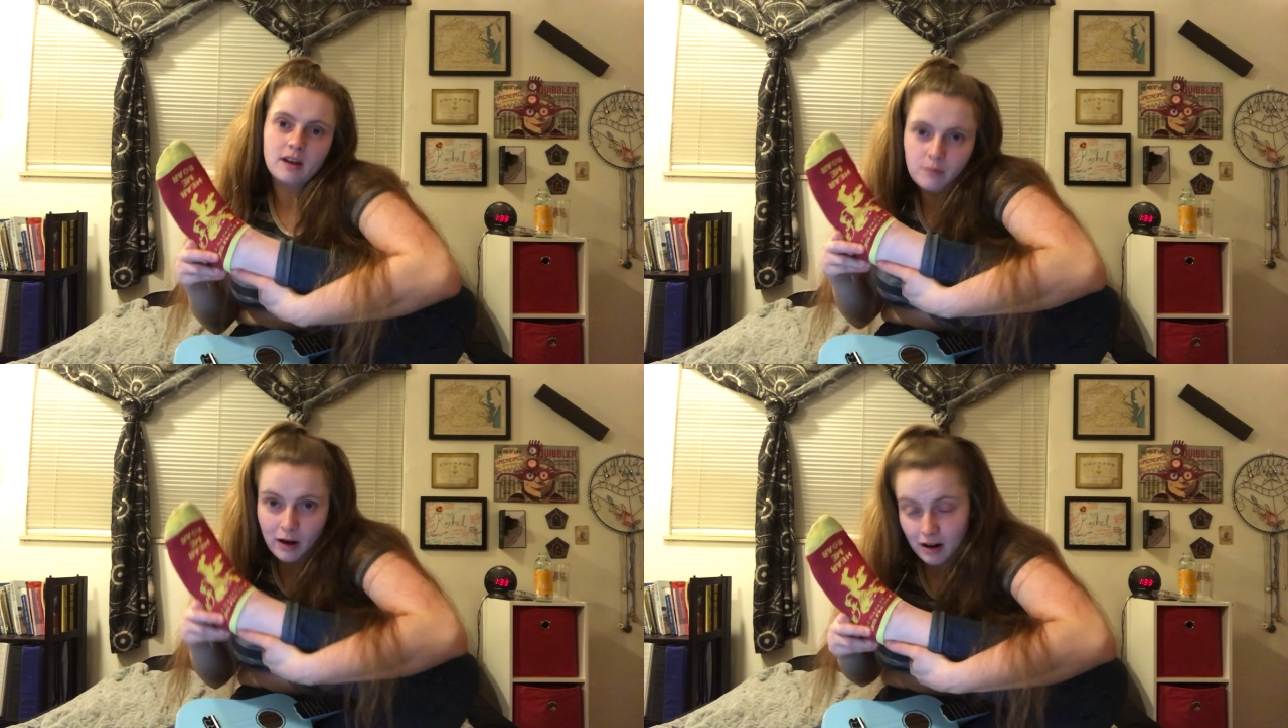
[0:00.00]

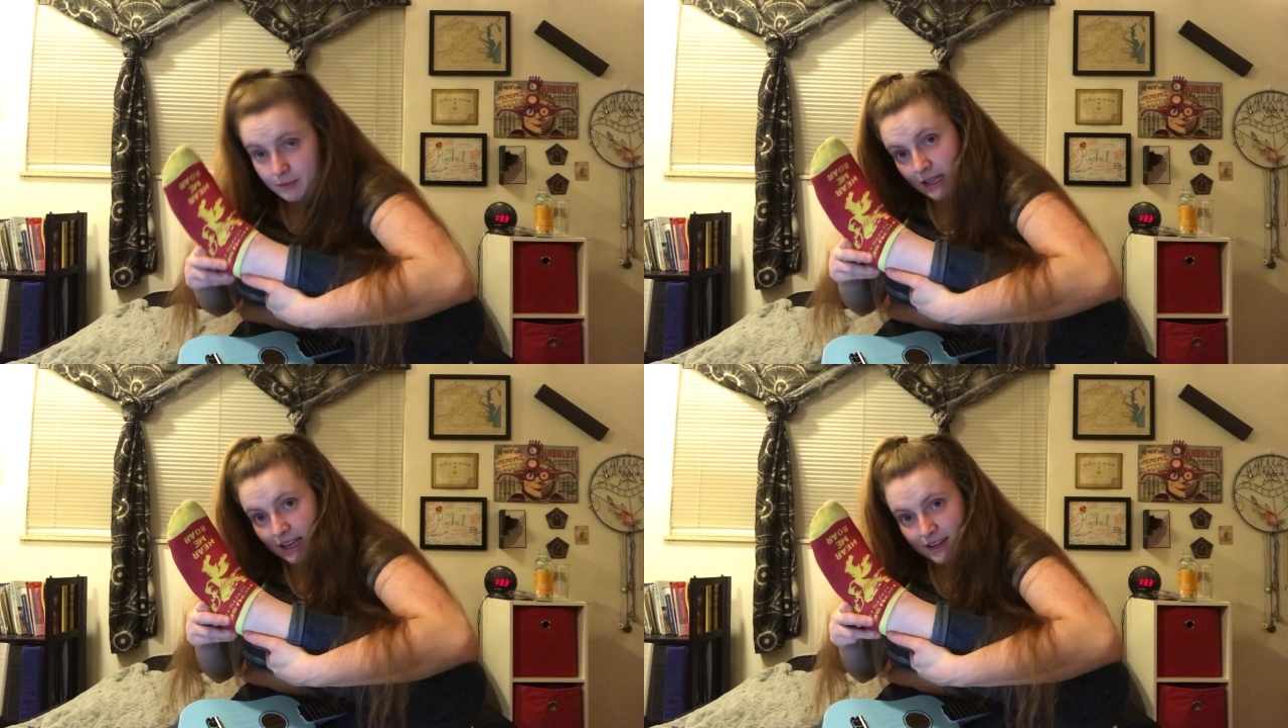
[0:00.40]
I'm wearing
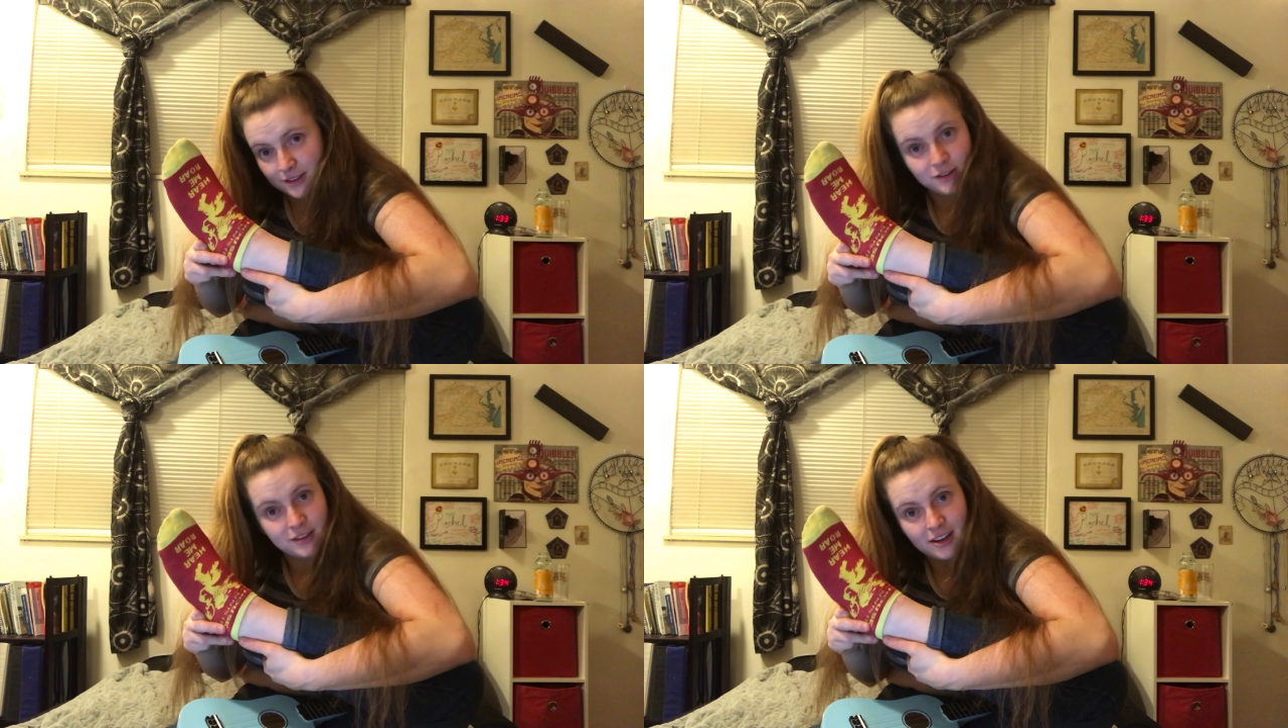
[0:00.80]
my
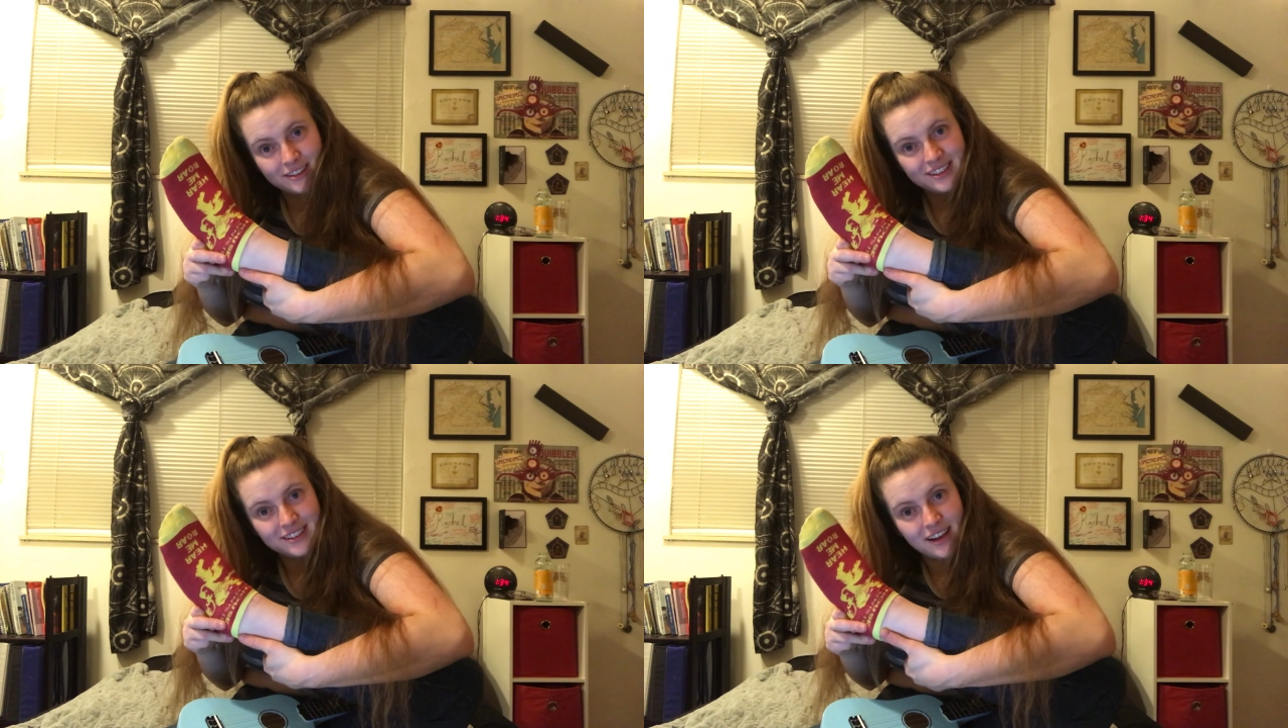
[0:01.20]
Lannister
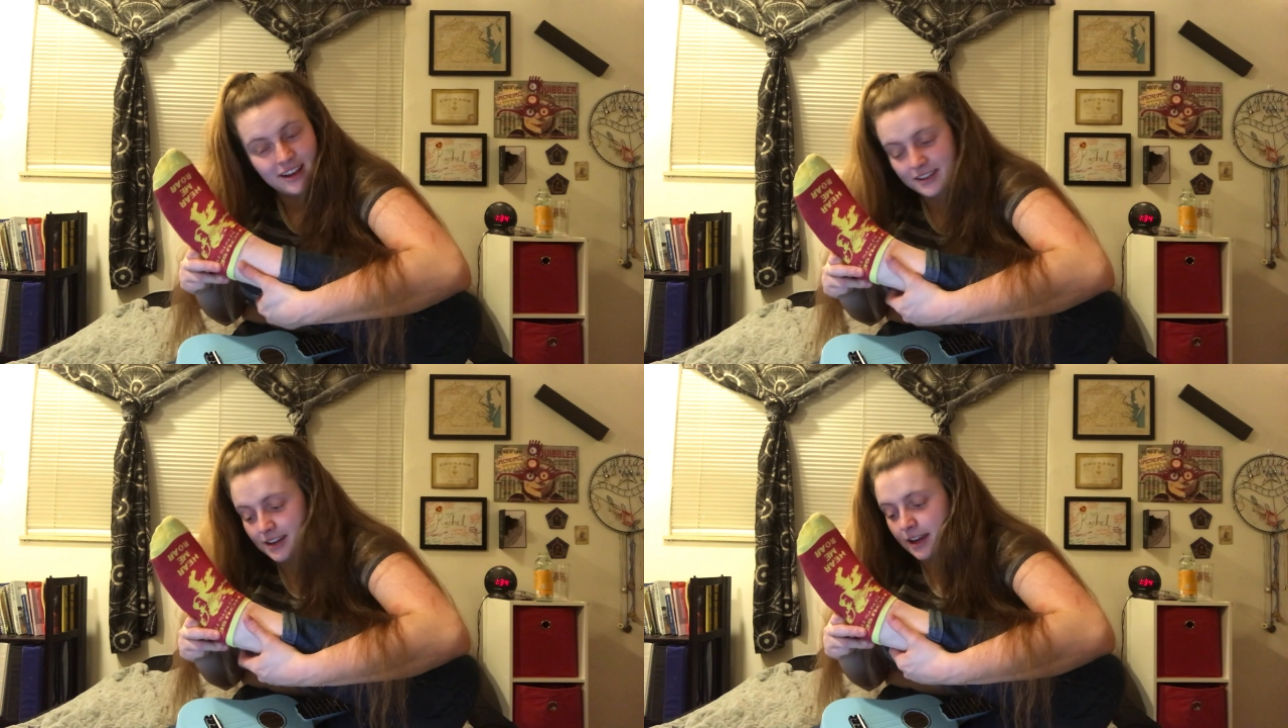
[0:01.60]
socks
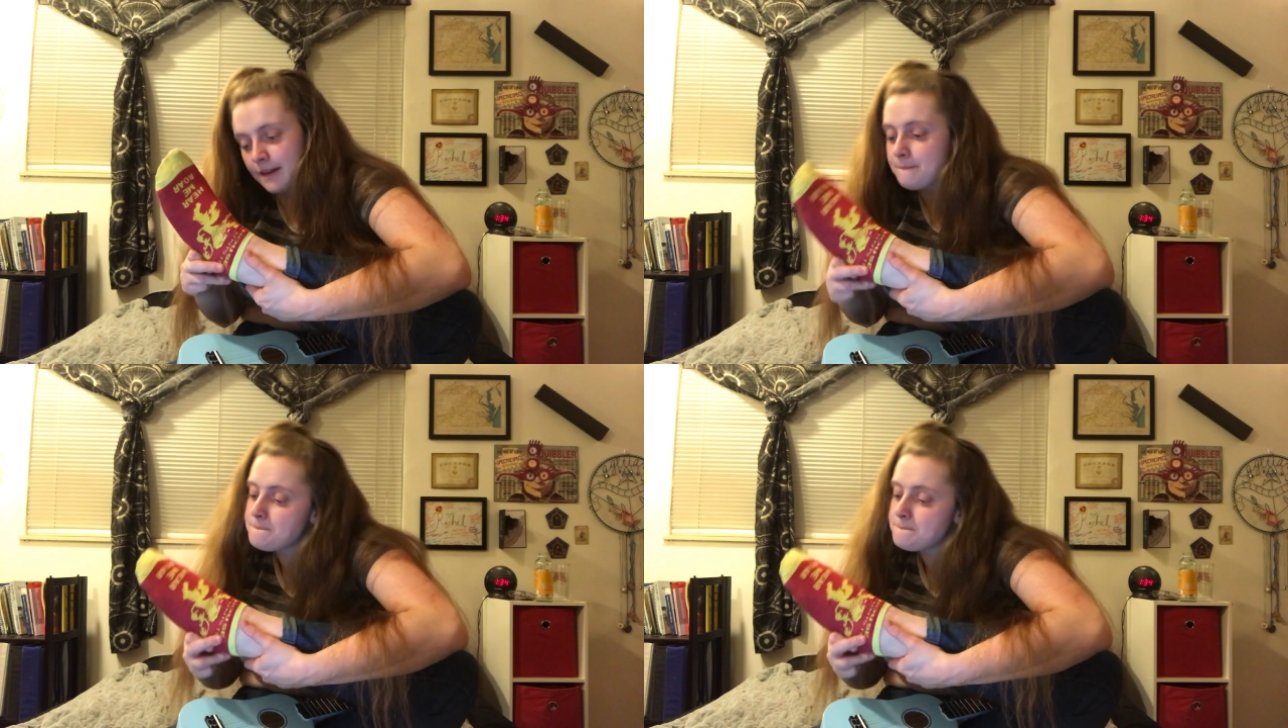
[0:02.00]
tonight,